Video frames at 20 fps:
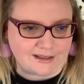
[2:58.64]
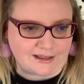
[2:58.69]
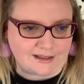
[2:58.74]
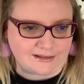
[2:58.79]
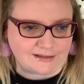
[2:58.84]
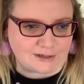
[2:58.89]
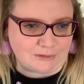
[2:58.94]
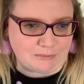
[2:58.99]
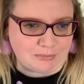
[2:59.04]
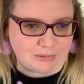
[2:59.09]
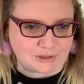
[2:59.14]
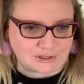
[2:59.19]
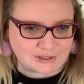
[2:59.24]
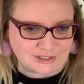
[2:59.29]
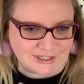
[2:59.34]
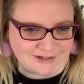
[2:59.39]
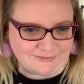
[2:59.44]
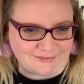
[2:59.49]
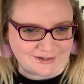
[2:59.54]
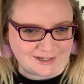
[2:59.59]
a little
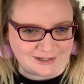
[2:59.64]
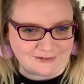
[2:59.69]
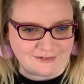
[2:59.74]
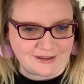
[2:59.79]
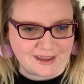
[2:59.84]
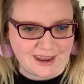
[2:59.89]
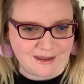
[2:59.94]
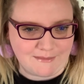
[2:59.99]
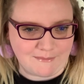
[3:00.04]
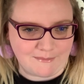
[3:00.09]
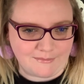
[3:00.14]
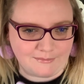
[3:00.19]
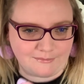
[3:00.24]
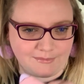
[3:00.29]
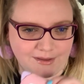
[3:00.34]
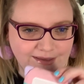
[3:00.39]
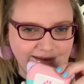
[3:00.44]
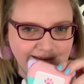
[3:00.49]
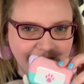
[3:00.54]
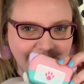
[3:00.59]
Pusheen video game
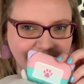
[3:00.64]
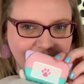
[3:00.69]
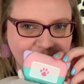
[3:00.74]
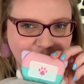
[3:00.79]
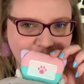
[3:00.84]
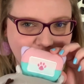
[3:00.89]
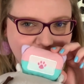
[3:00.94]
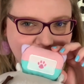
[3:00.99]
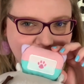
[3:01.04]
that she was